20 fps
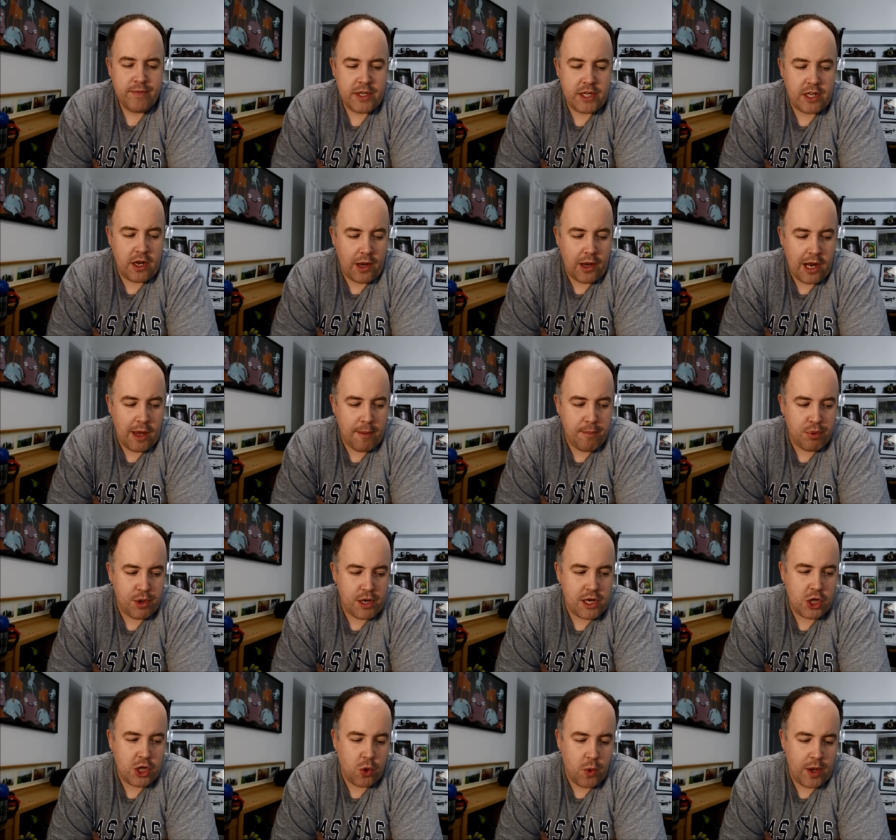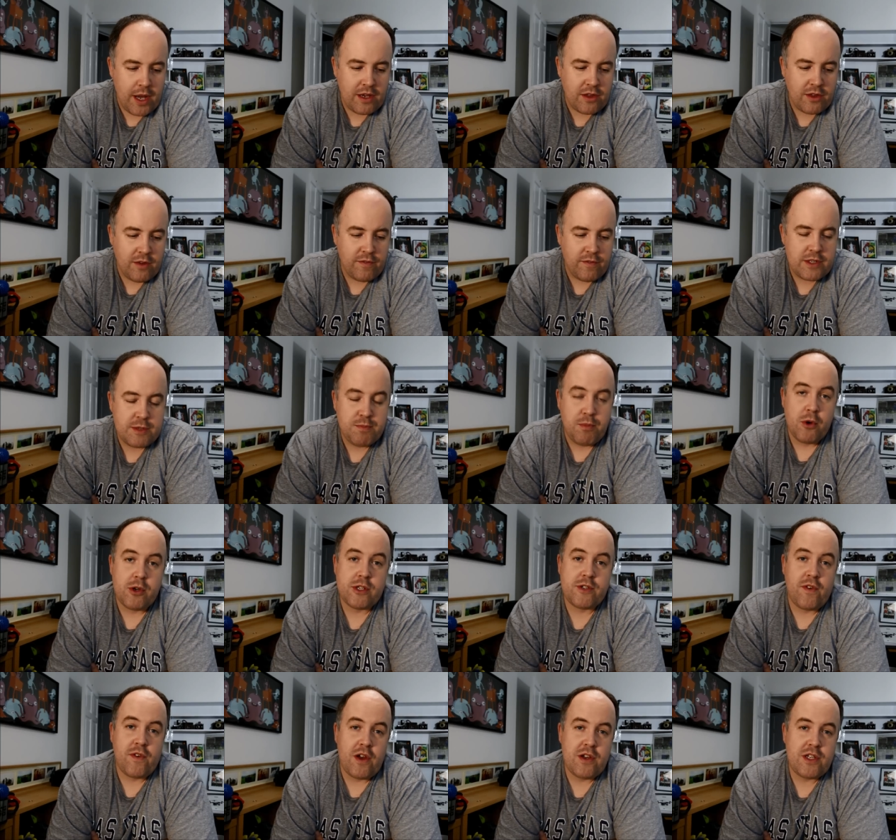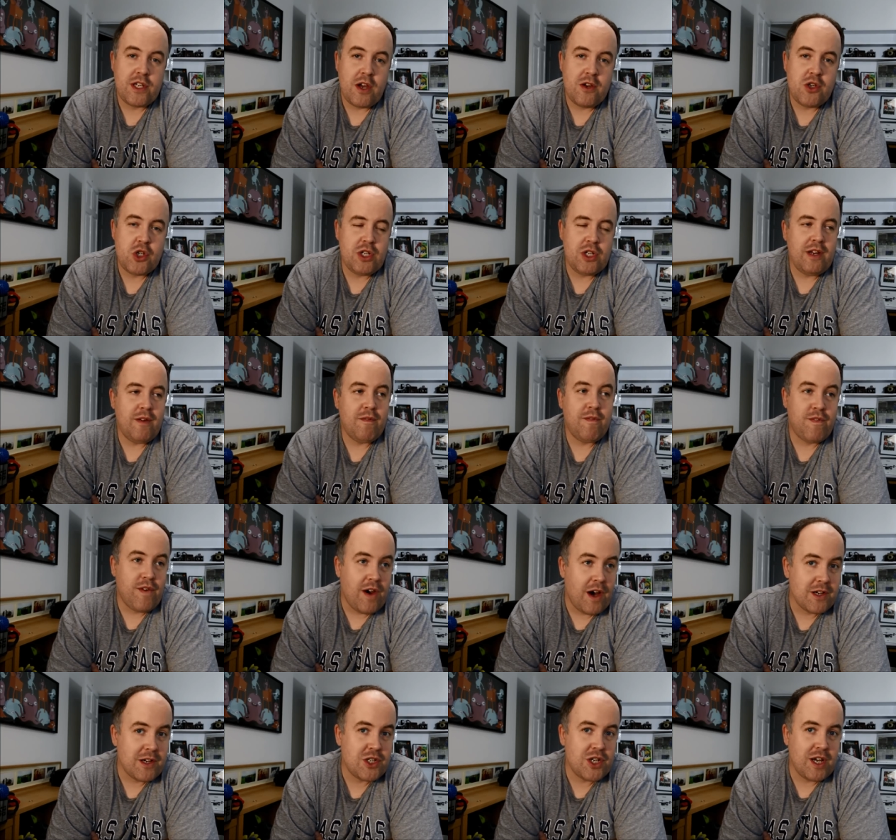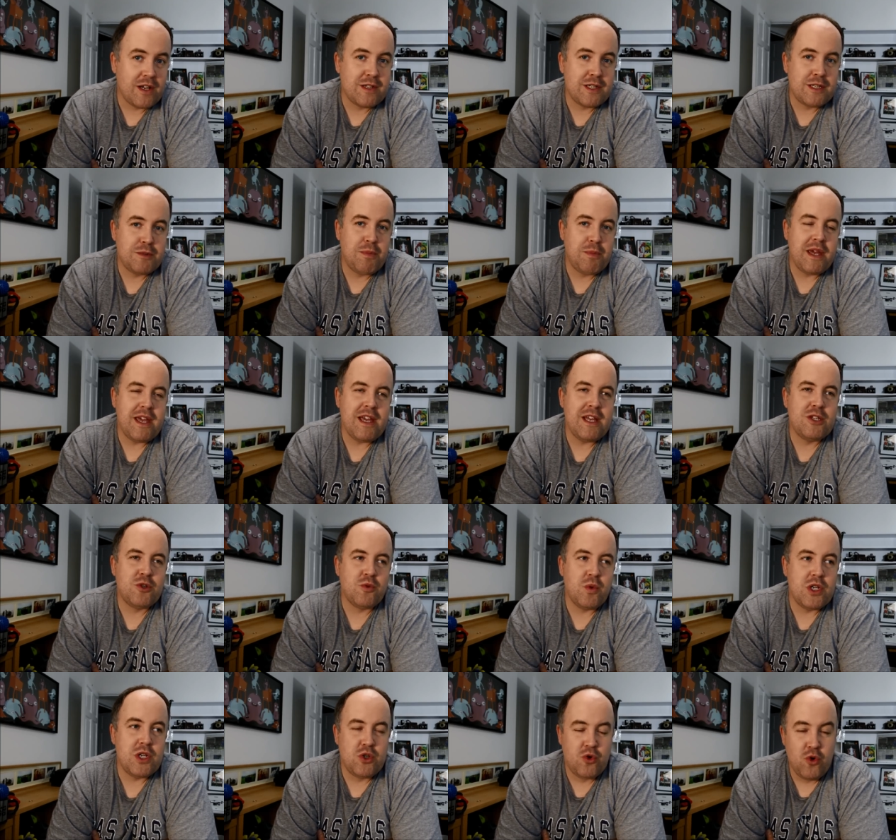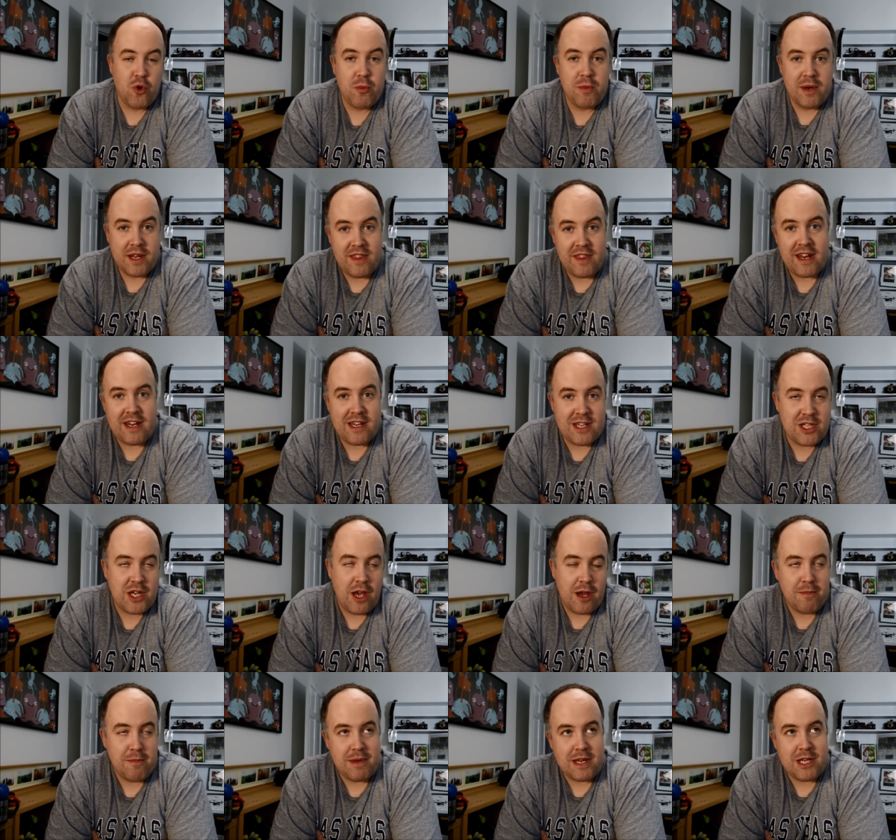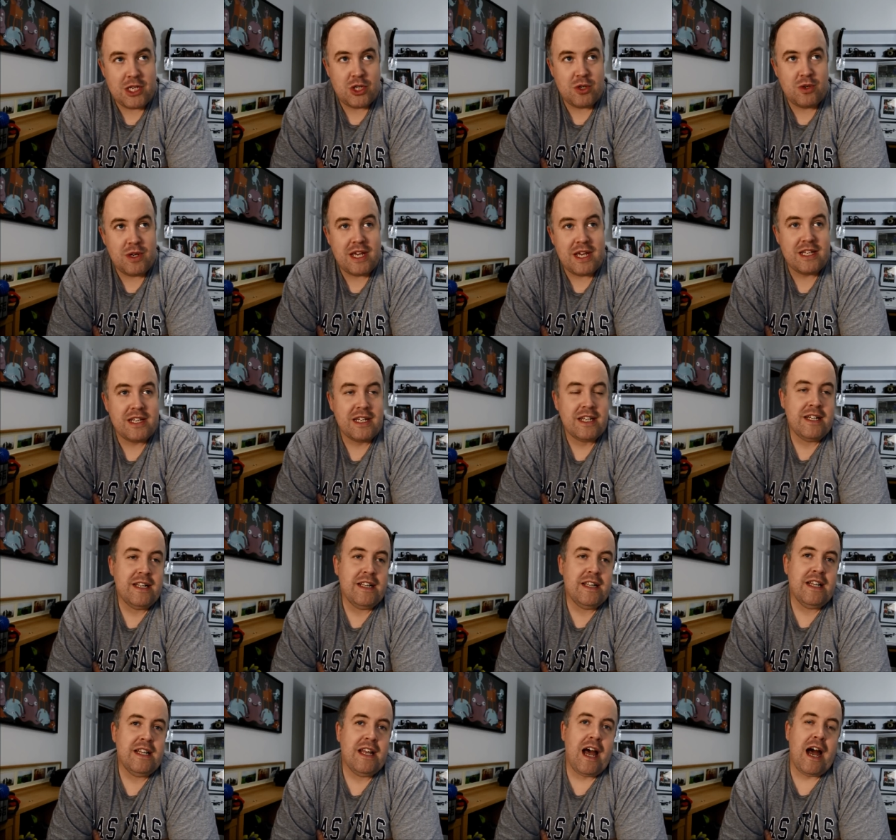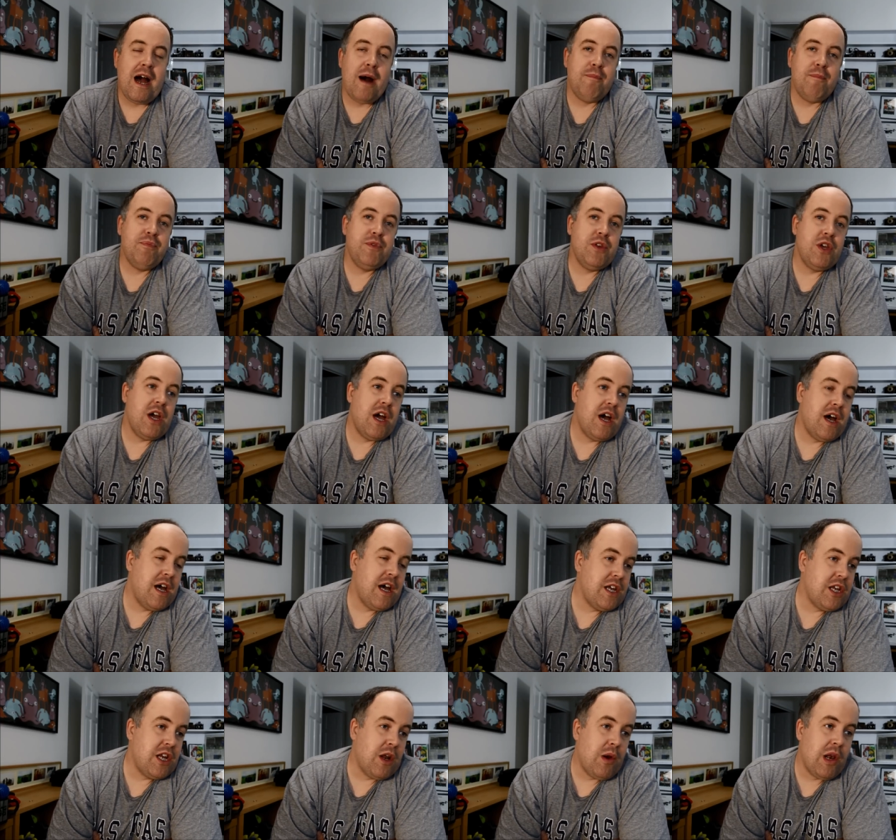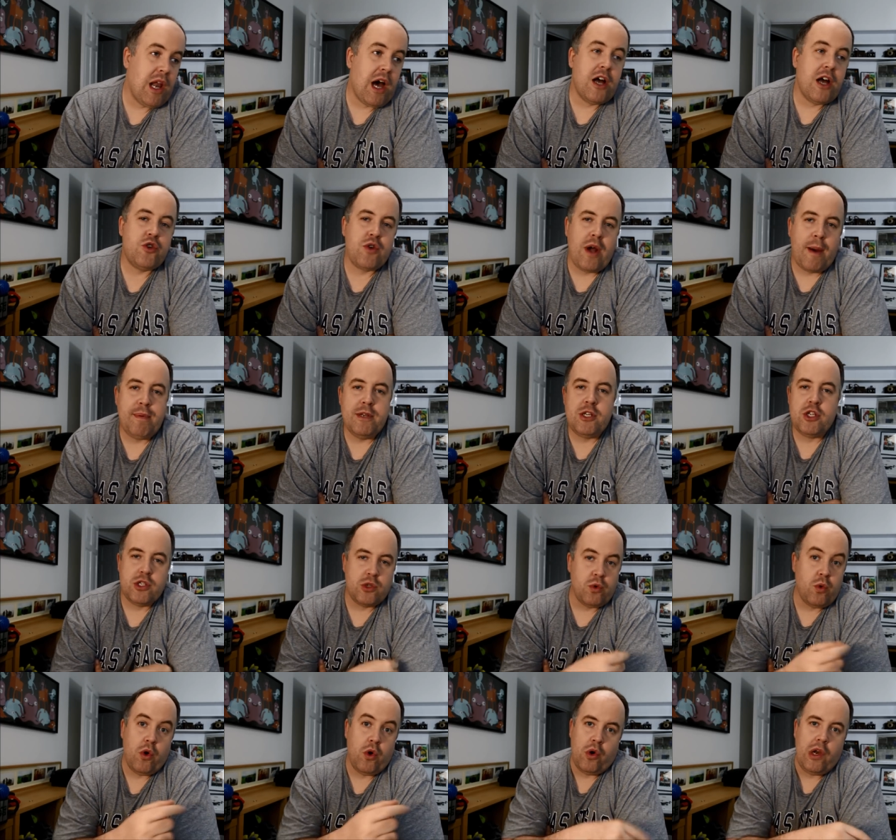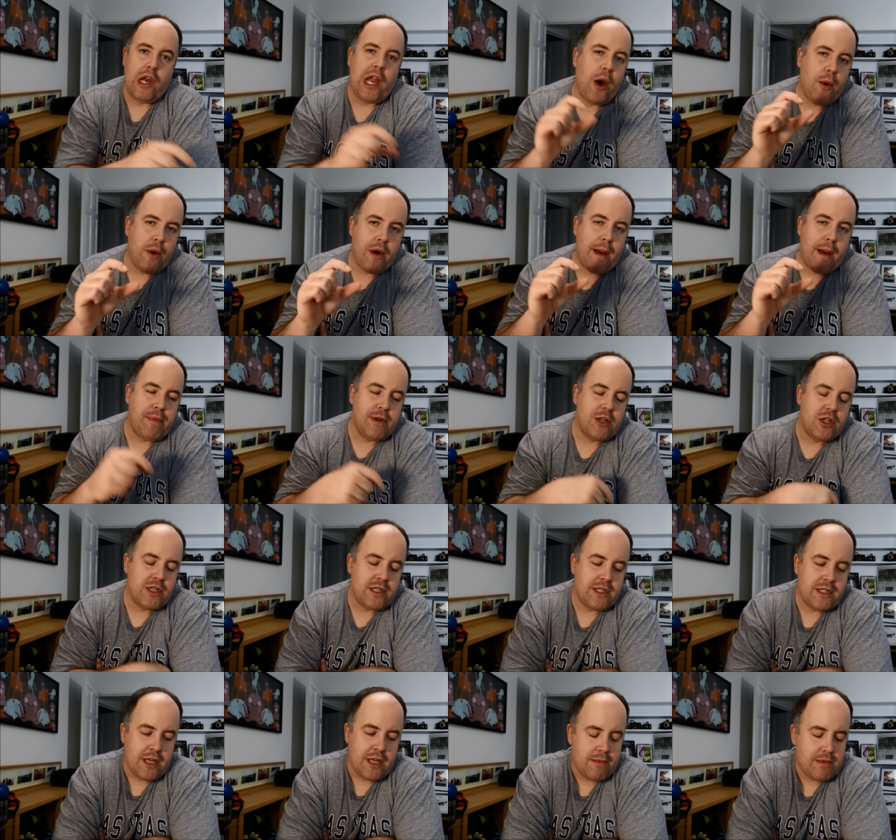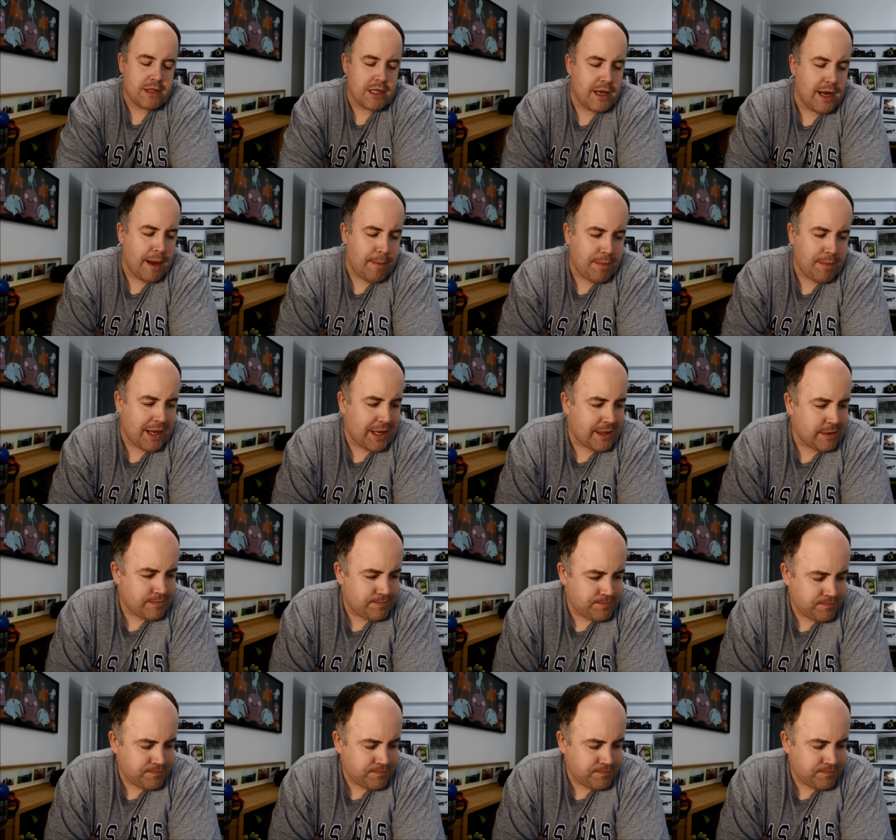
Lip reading: You know, I learnt pretty quick that for sports photos you need fast shutter speeds, which normally then in turn means you need you know, larger apertures or lower apertures in terms of the number